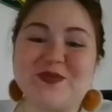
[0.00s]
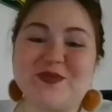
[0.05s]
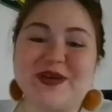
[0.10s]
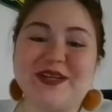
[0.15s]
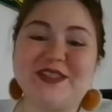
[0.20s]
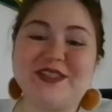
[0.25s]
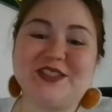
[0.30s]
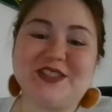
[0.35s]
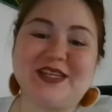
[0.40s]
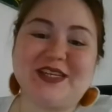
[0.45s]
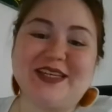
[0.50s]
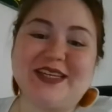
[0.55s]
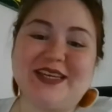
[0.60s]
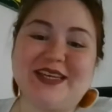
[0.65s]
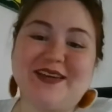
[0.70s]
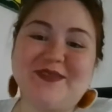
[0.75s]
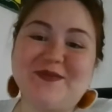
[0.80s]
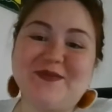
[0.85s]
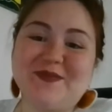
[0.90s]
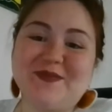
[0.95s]
much,
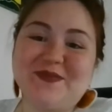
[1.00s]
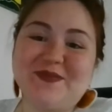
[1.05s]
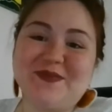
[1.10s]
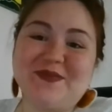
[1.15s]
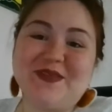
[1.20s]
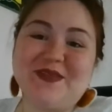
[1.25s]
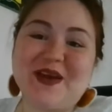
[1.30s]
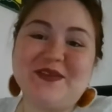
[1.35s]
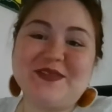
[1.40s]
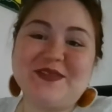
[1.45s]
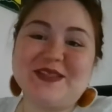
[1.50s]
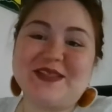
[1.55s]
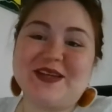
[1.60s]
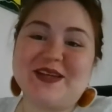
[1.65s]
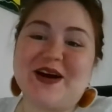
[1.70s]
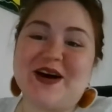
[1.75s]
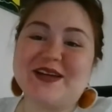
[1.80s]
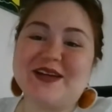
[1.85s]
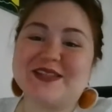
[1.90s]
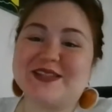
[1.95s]
Shelley. That was
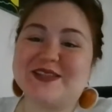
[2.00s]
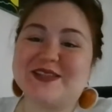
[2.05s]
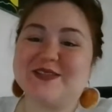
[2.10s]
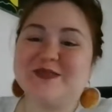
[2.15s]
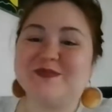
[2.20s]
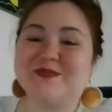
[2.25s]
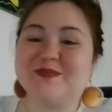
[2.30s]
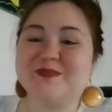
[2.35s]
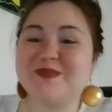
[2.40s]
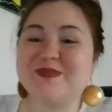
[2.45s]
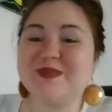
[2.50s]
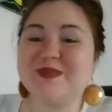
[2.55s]
awesome.